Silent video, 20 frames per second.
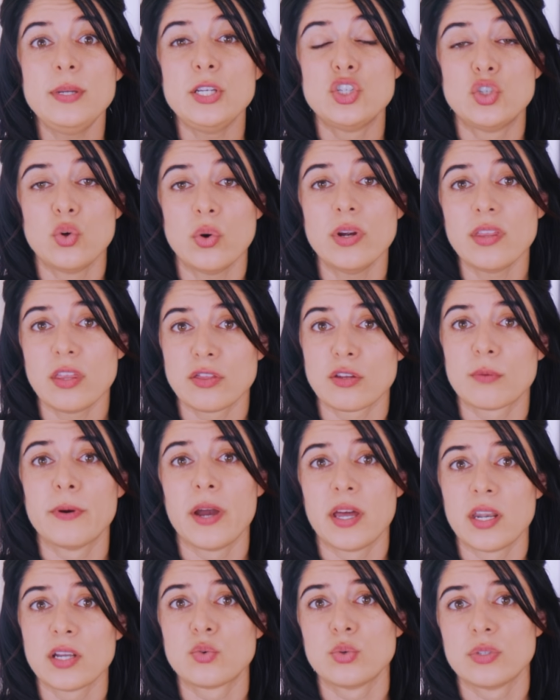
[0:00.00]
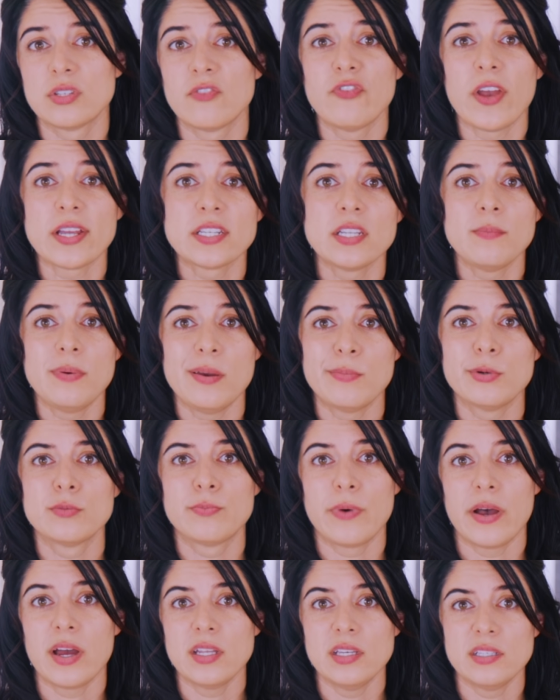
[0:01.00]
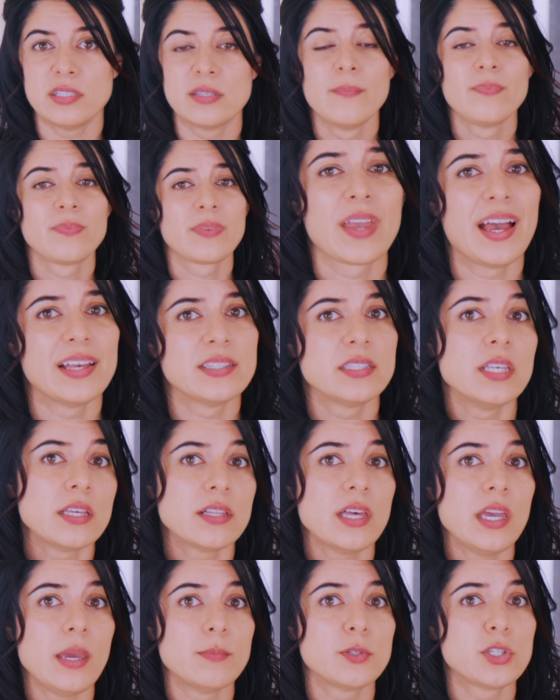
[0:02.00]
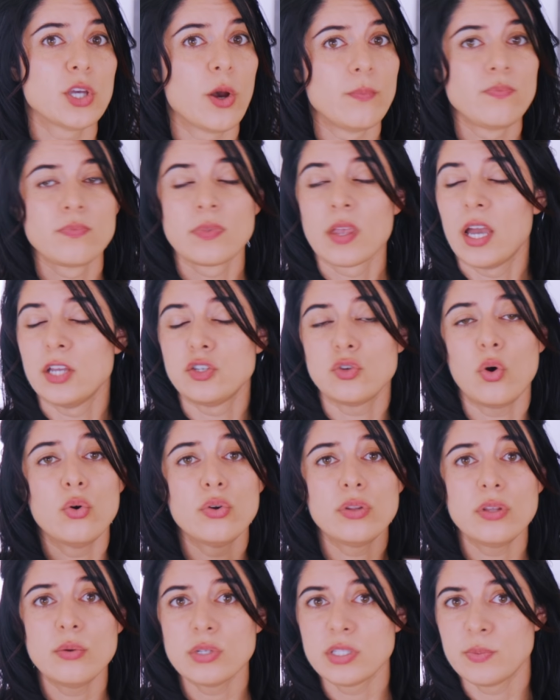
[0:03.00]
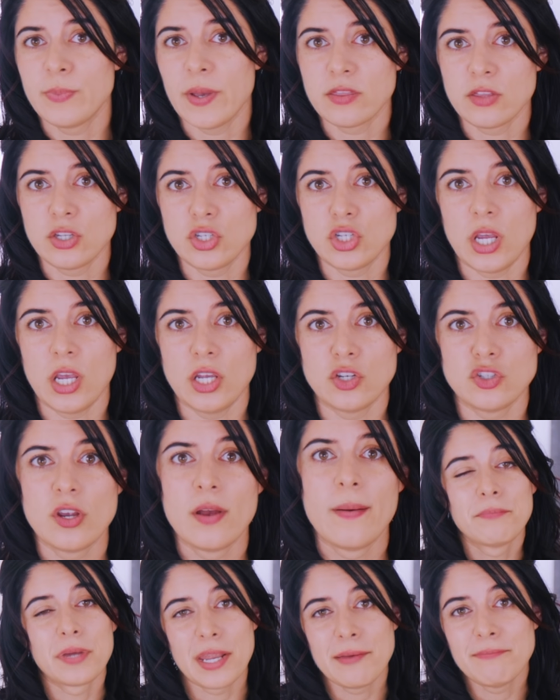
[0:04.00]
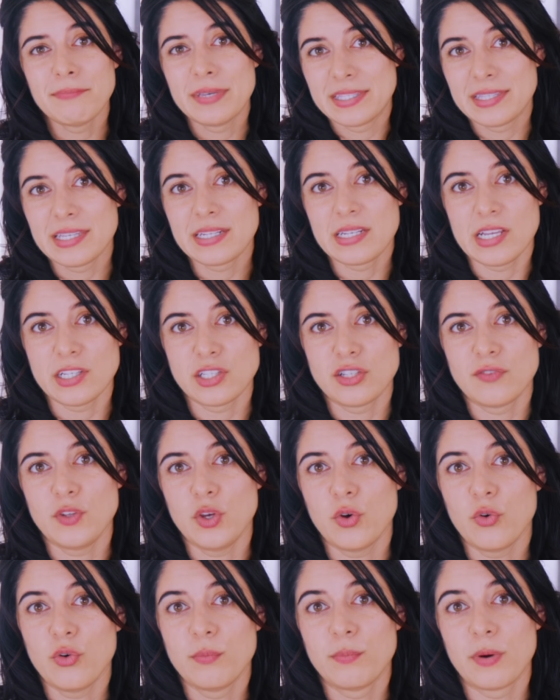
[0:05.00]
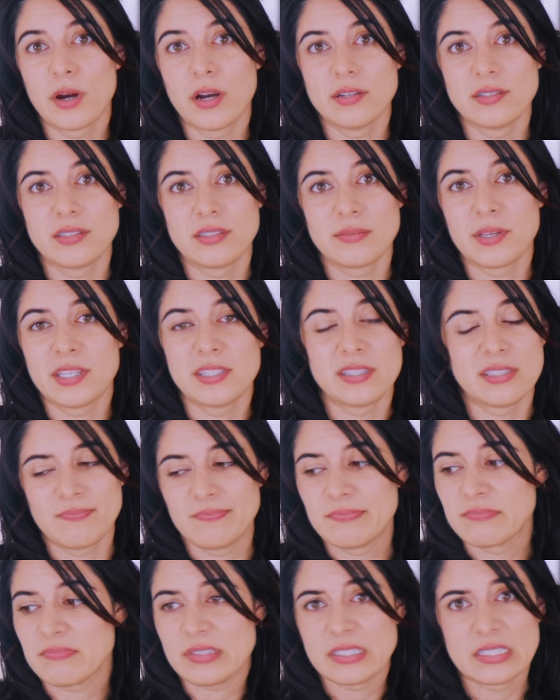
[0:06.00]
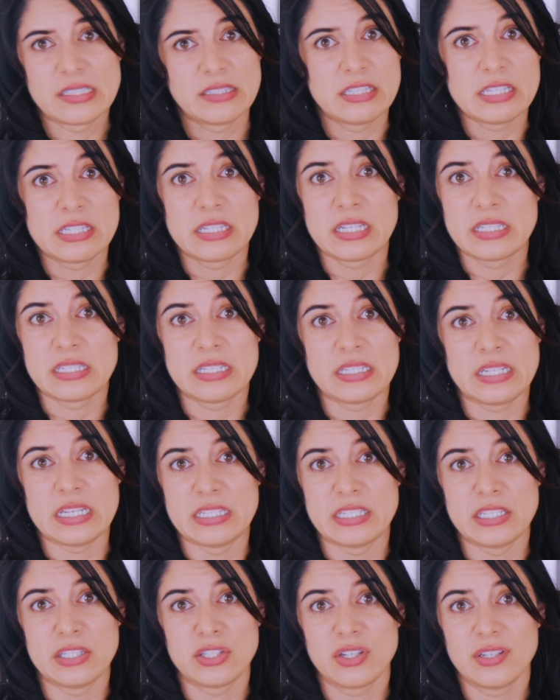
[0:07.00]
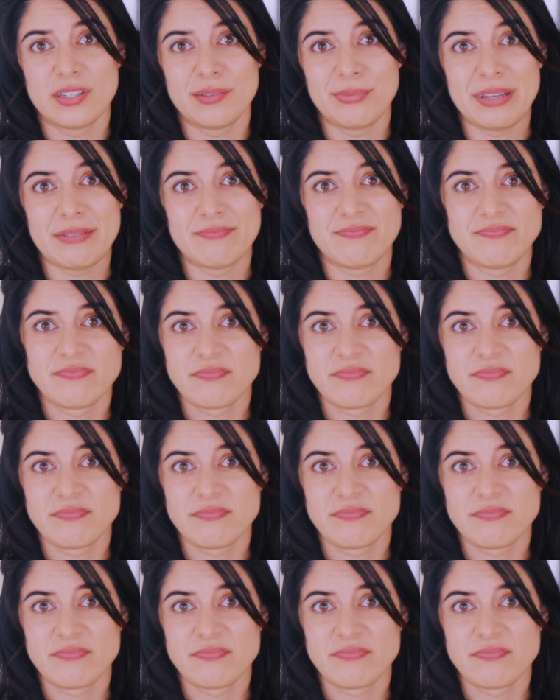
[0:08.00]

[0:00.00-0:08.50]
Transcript: to be sure that their product was affecting people's bodies as they claimed. So I totally respect the change, but I miss the taste of the old bars because this doesn't taste as good to me.